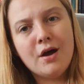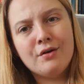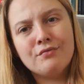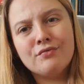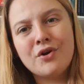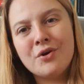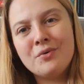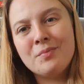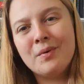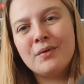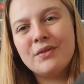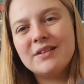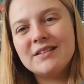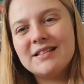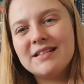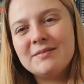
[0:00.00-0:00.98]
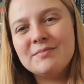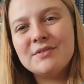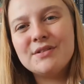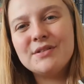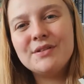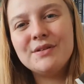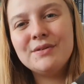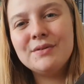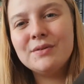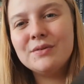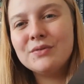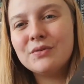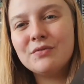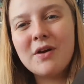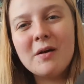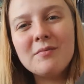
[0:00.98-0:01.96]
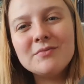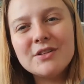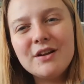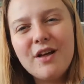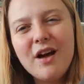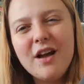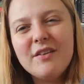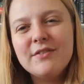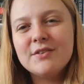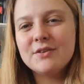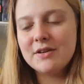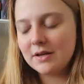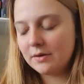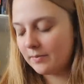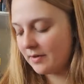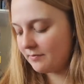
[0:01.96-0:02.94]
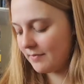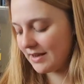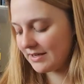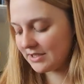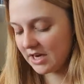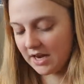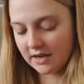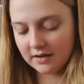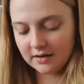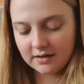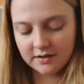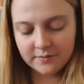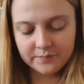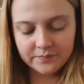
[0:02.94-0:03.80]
robot that seems to sort of come to life and do a little bit of magic.